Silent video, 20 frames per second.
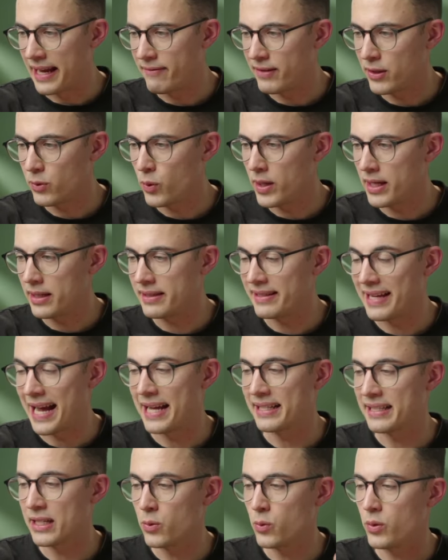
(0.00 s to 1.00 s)
David Will is
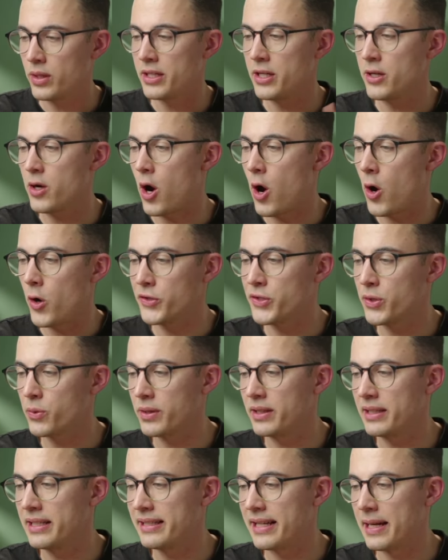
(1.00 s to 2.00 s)
asking, will you
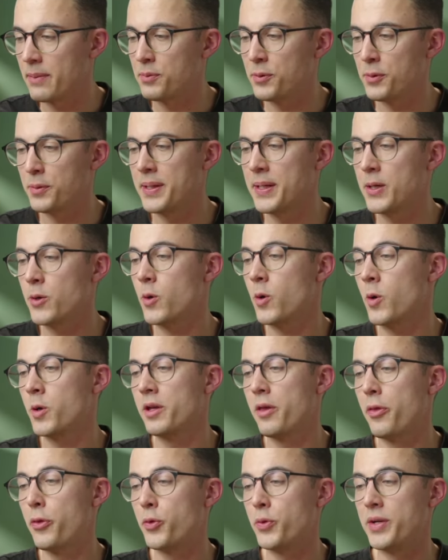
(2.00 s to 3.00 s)
also release a
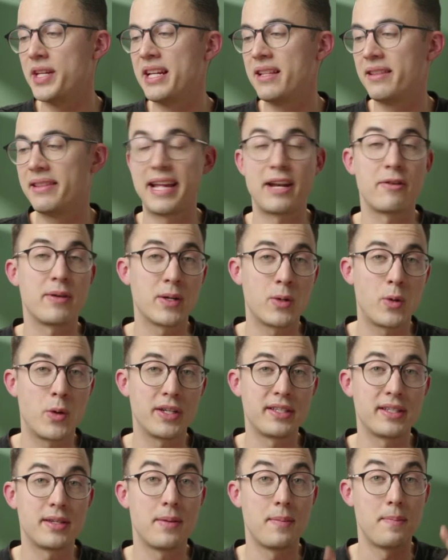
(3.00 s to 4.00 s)
pre-recorded 3D lettering
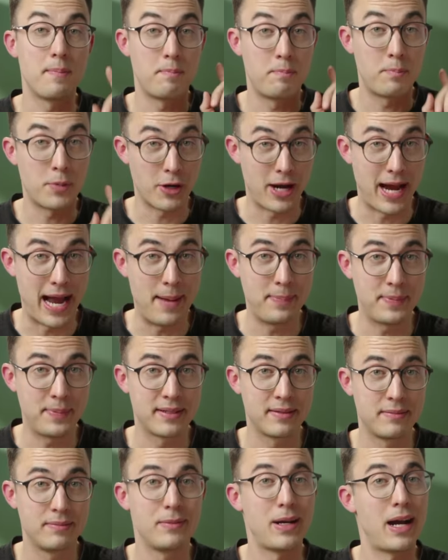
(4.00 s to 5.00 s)
course?
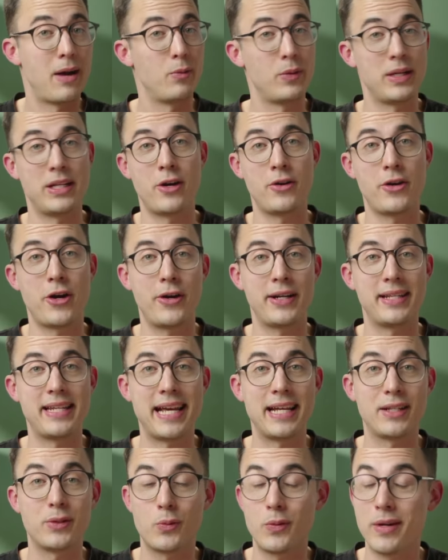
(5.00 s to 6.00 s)
Perhaps. We don't know
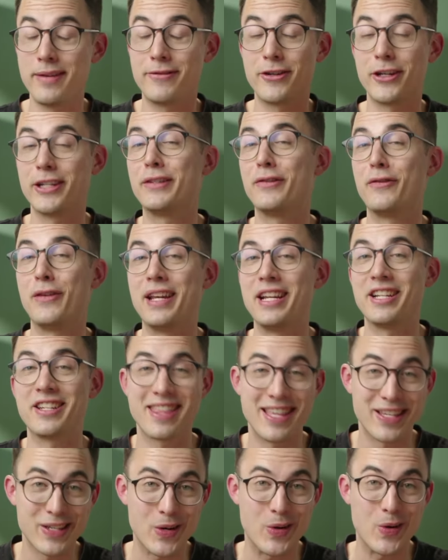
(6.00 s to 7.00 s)
it yet. We've just
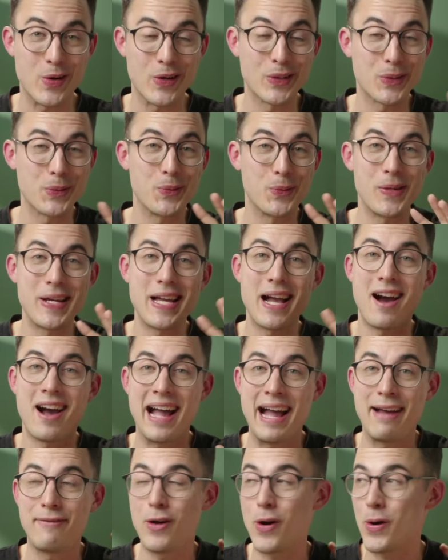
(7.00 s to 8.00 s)
finished this course. We
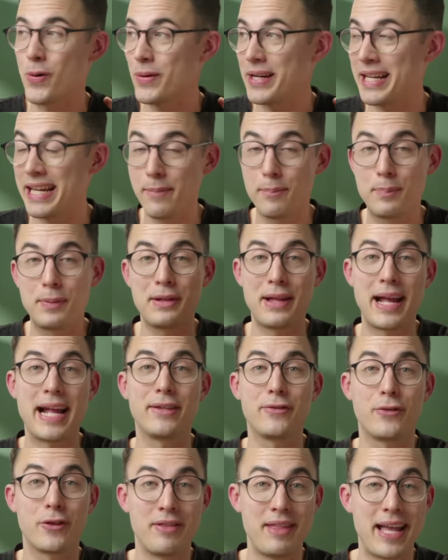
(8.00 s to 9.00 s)
have already
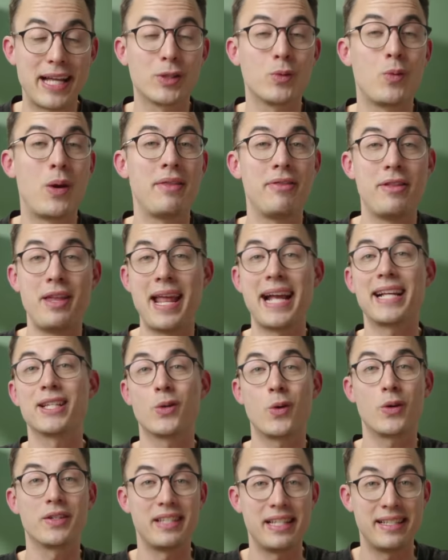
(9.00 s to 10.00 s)
plans for next one. The
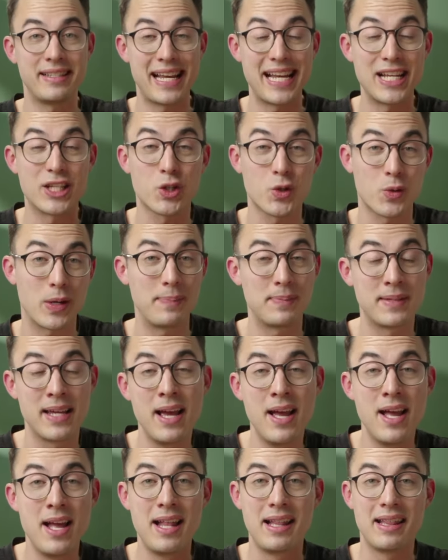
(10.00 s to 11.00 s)
next course is a
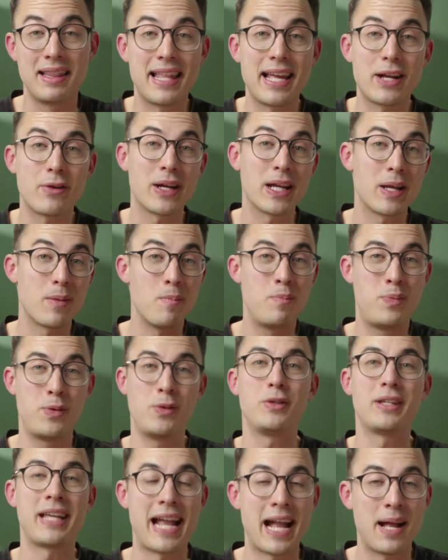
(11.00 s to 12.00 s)
script lettering
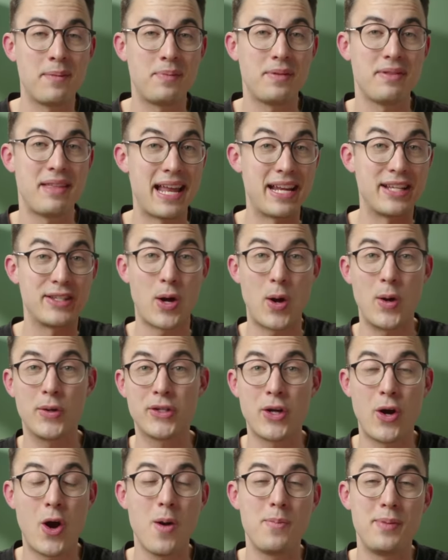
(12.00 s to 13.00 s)
bootcamp that is
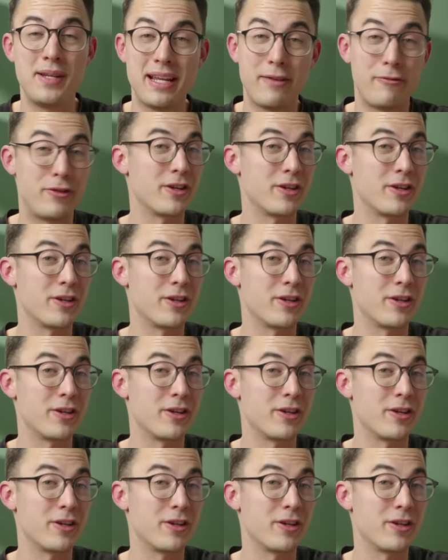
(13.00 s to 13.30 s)
also open.